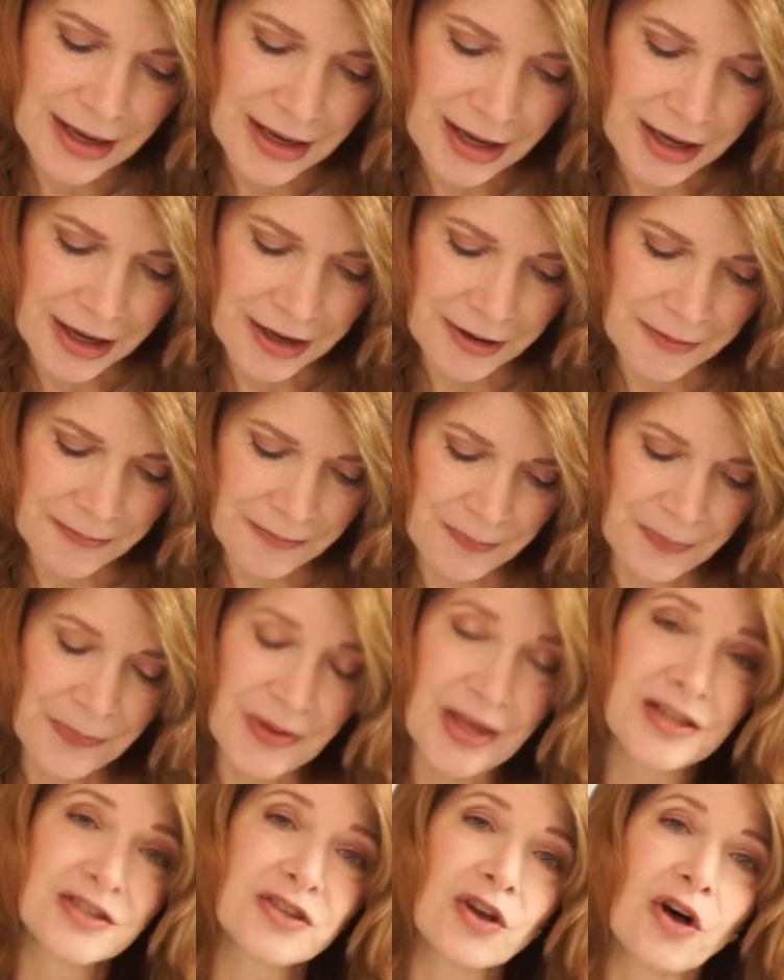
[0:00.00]

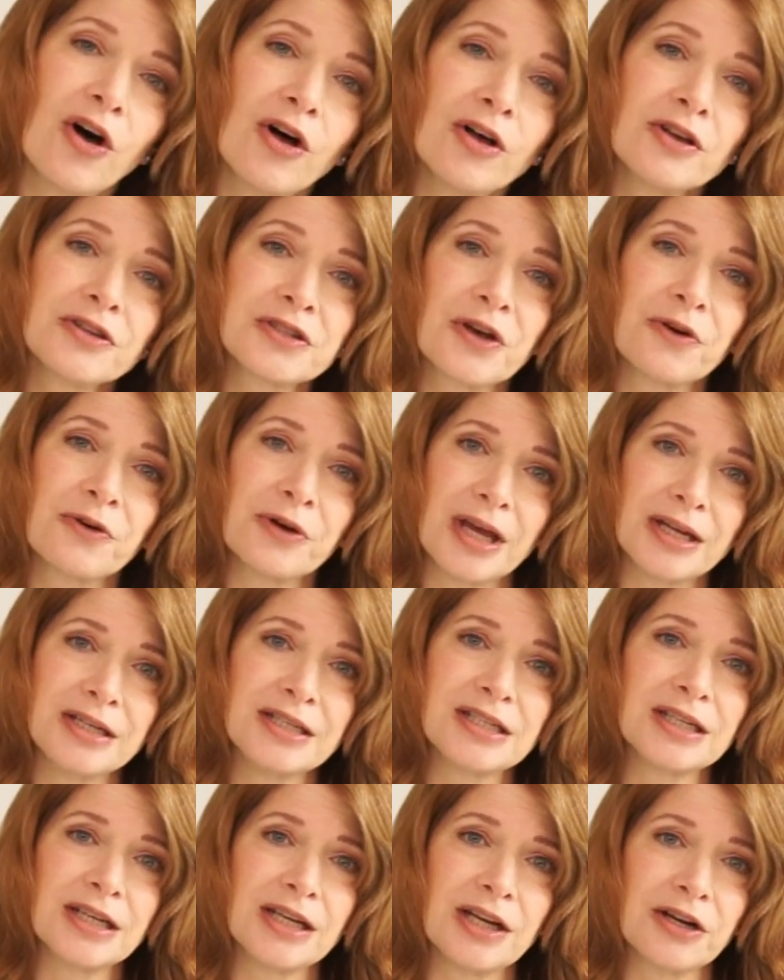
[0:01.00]
It's also
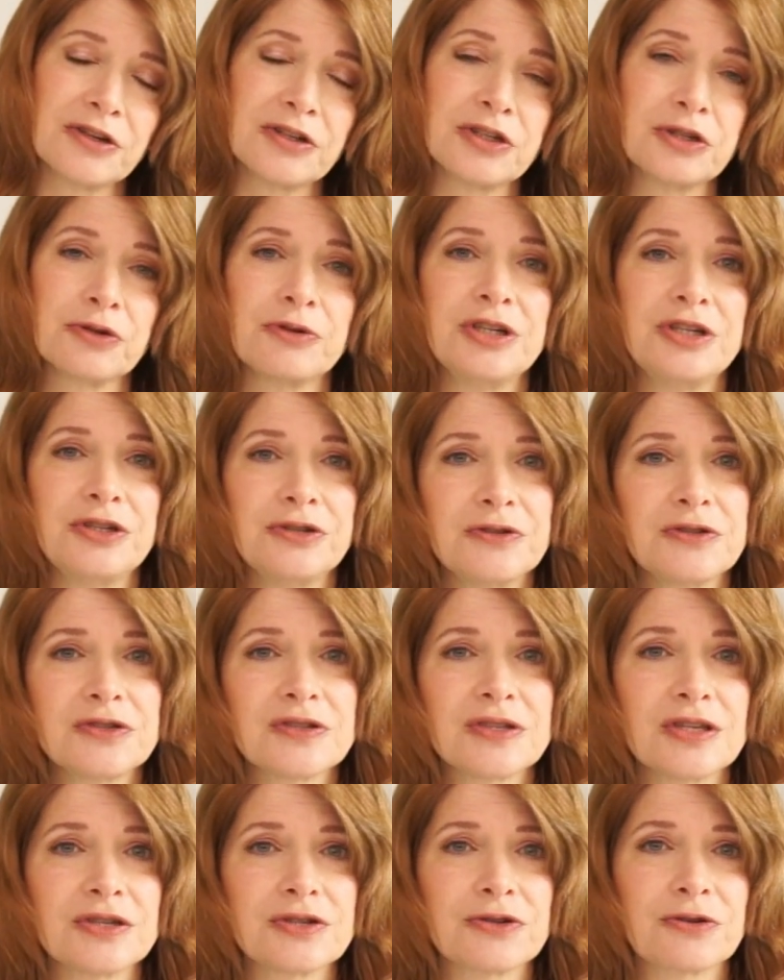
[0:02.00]
engineered to
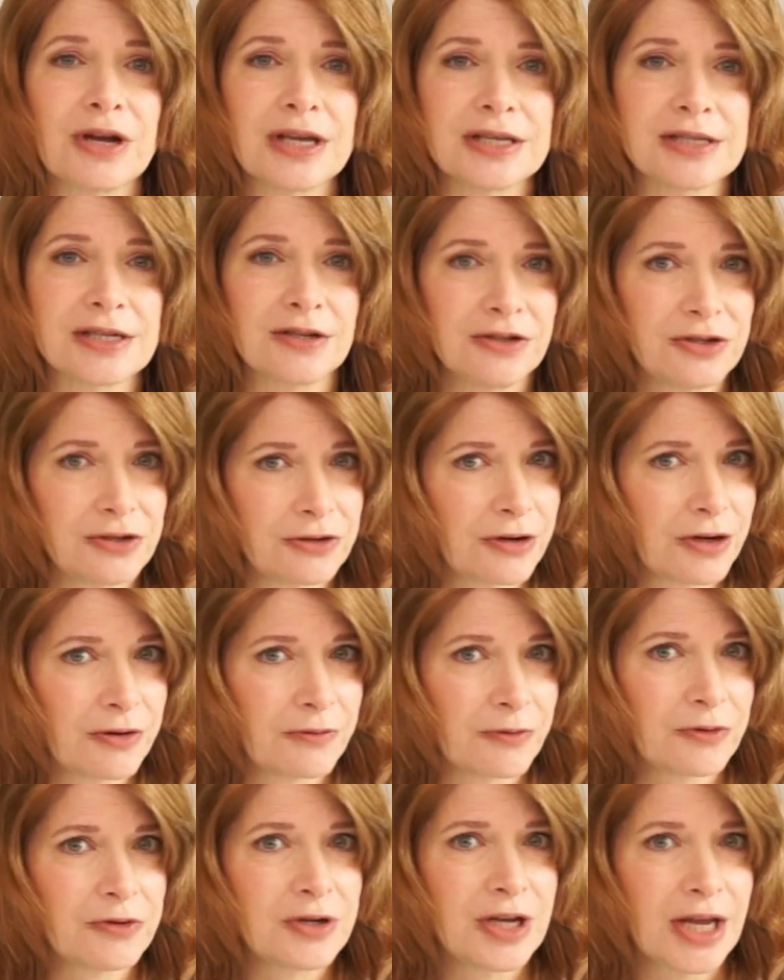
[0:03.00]
reduce the stress during
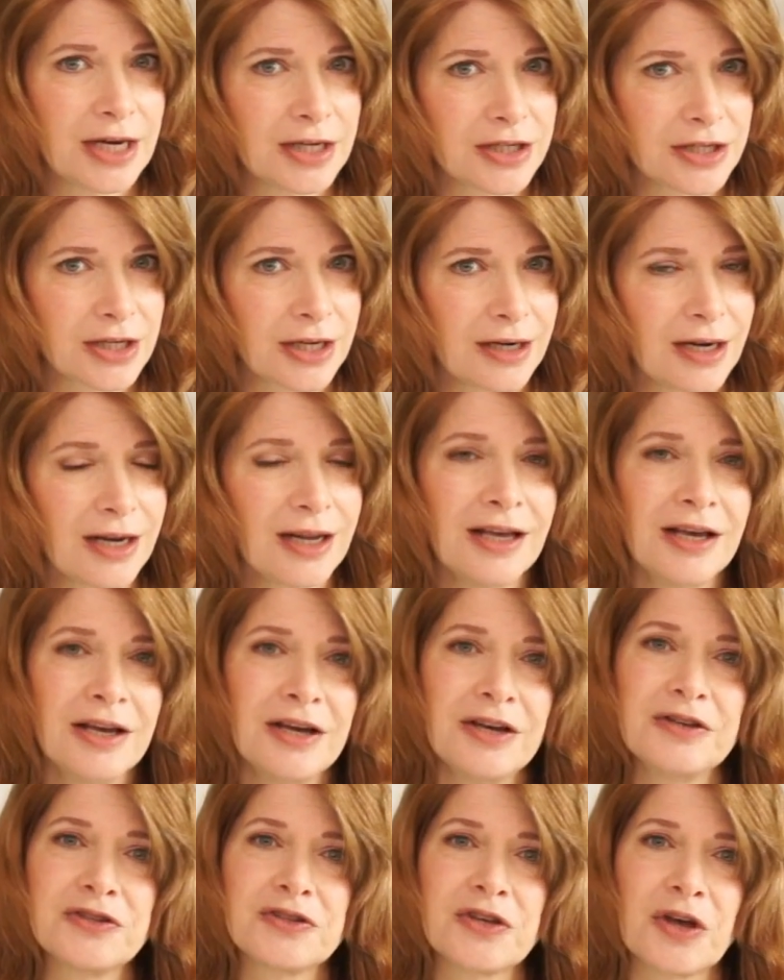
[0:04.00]
rotation.
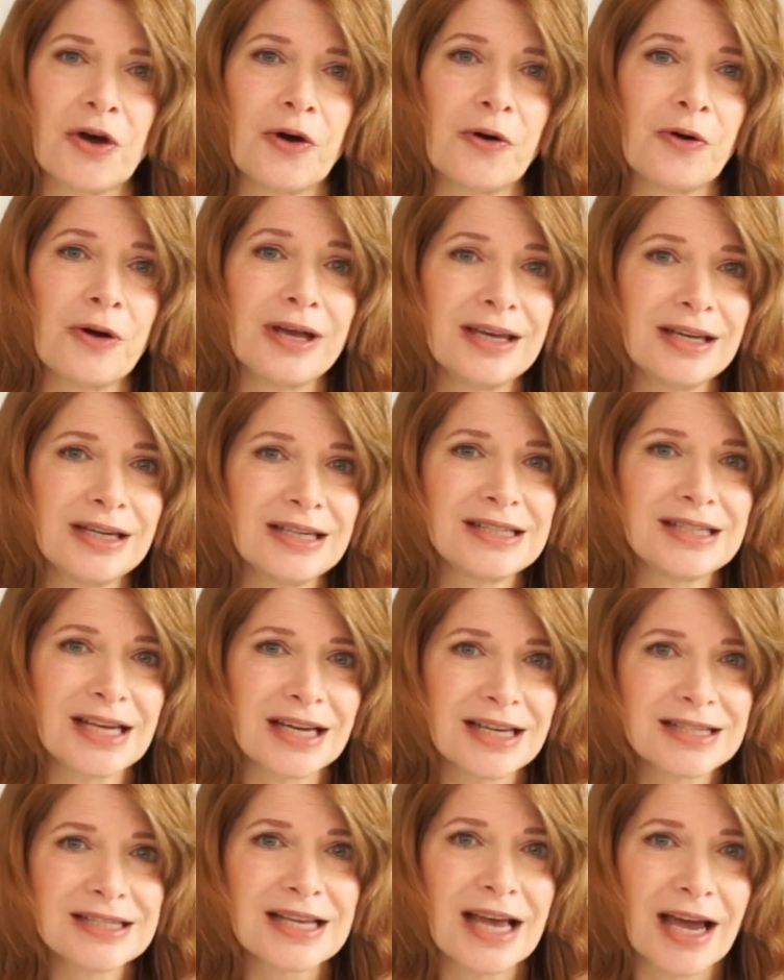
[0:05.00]
So it
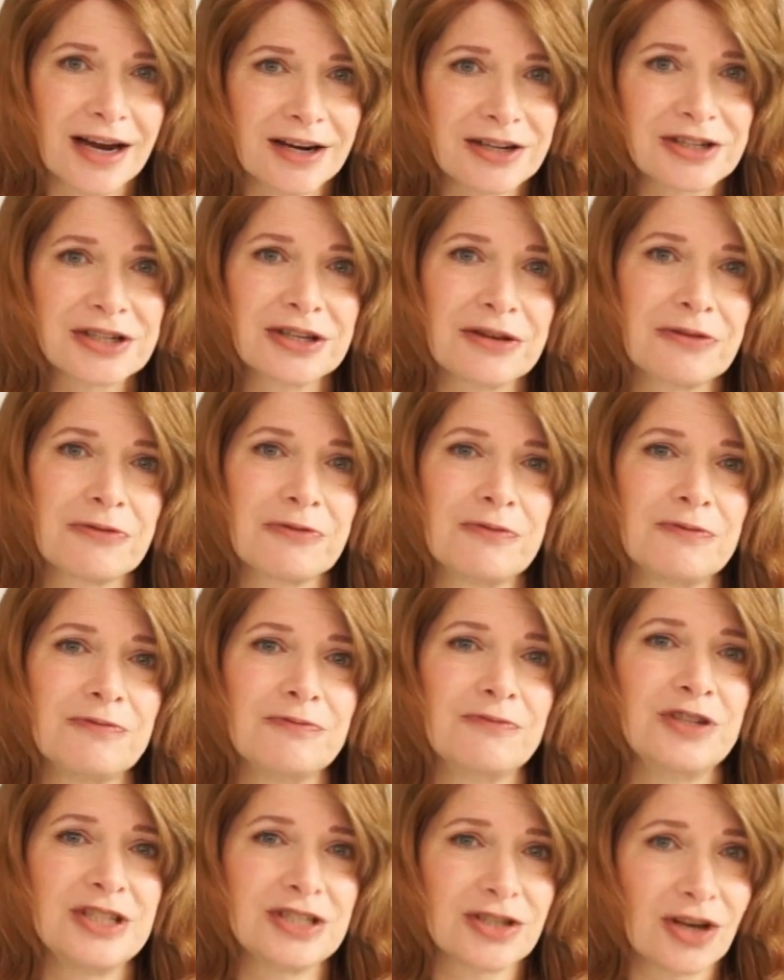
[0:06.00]
does actually
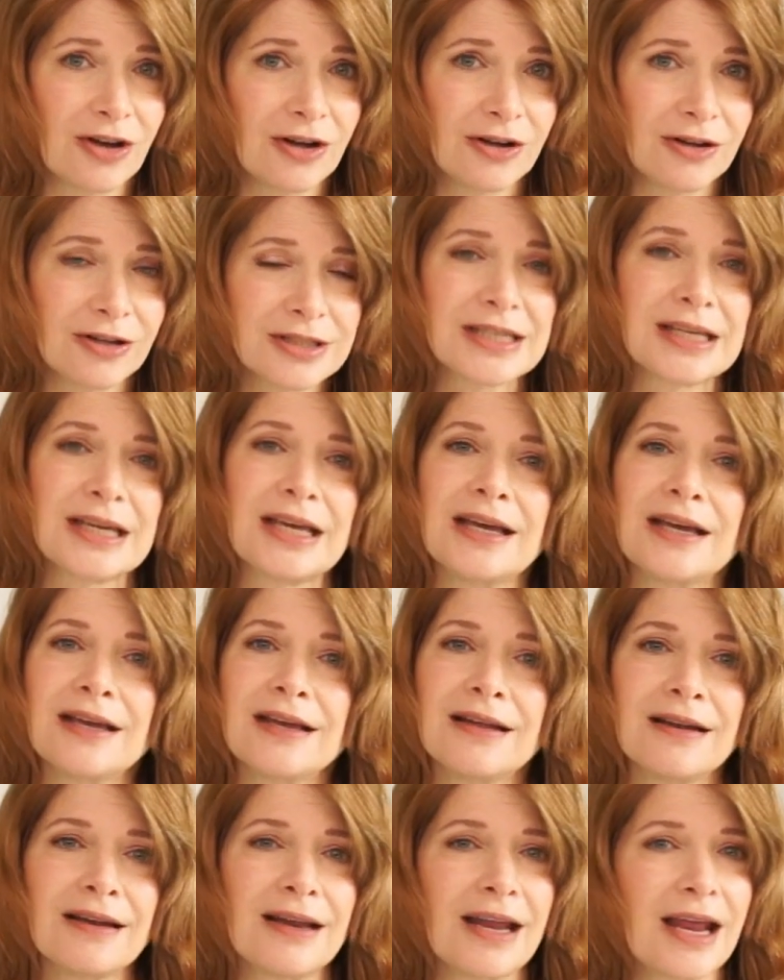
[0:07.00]
result
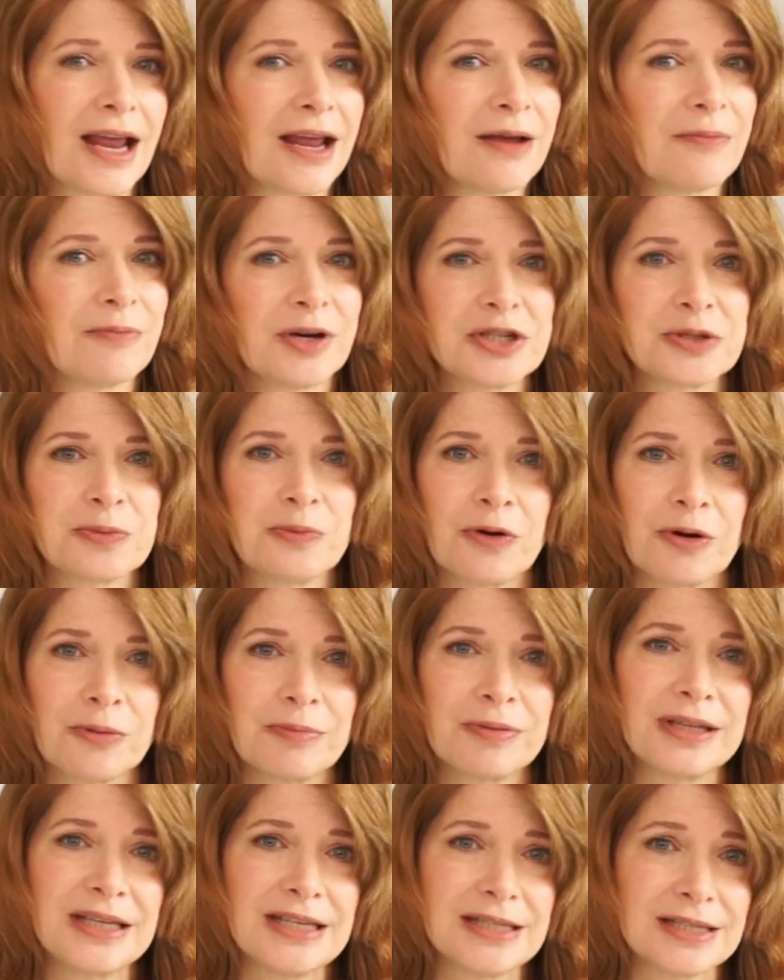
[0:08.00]
in a much more
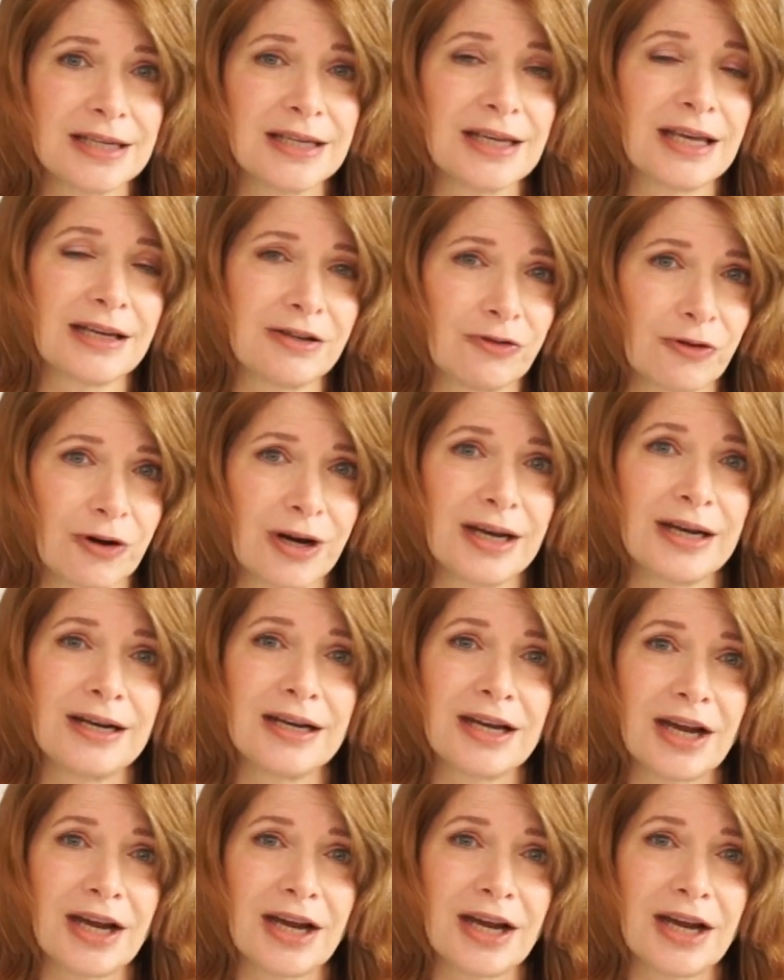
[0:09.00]
pleasing grain